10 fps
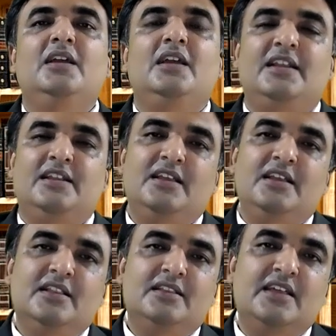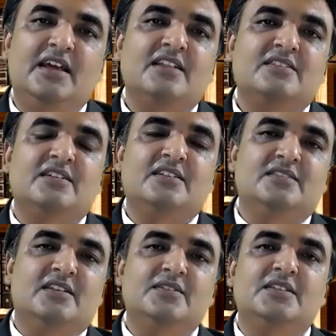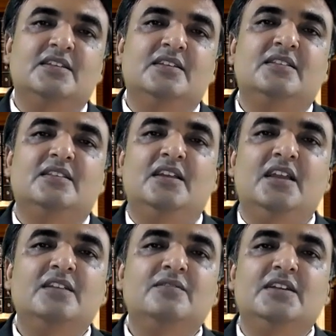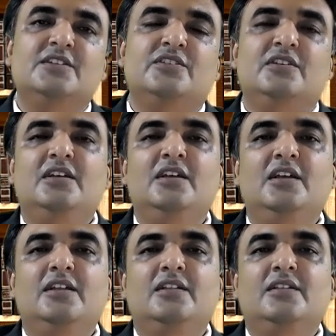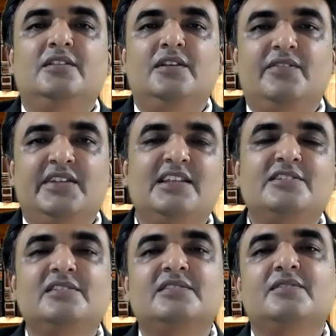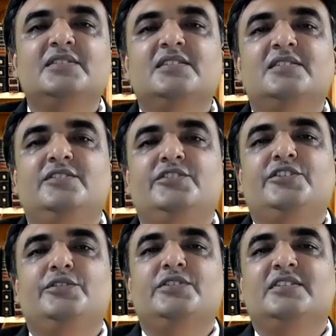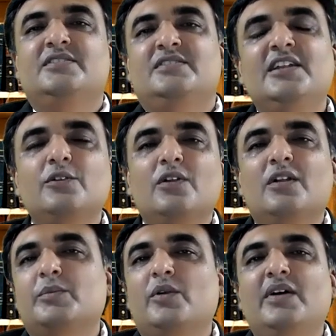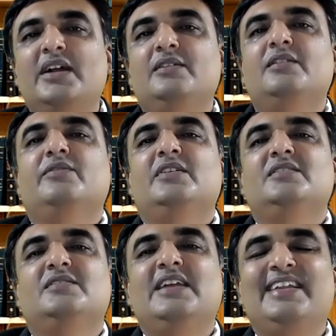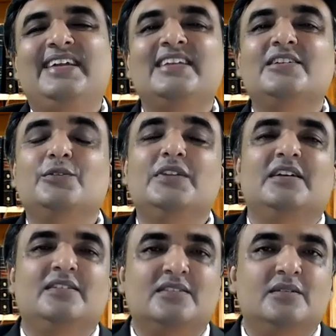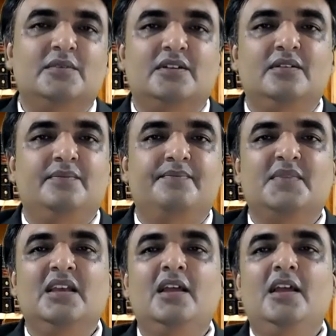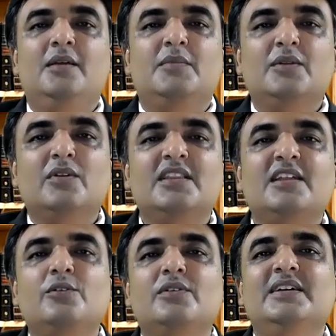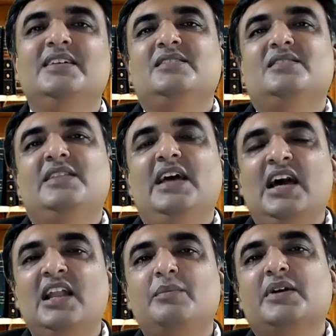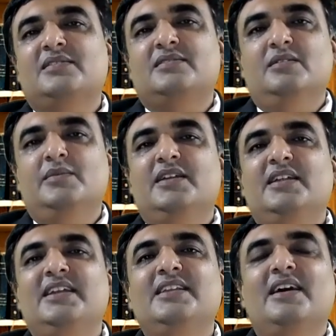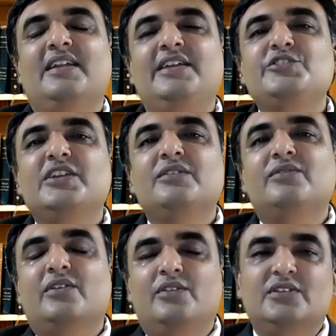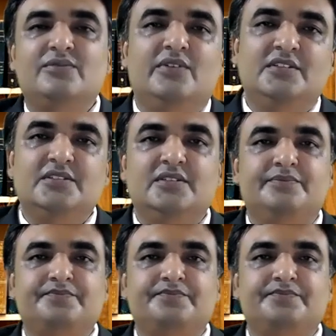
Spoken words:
and there are certain services in which the financial services institutions, they do not provide the funds directly to the customer, but what they do is they help customer in arranging for those funds.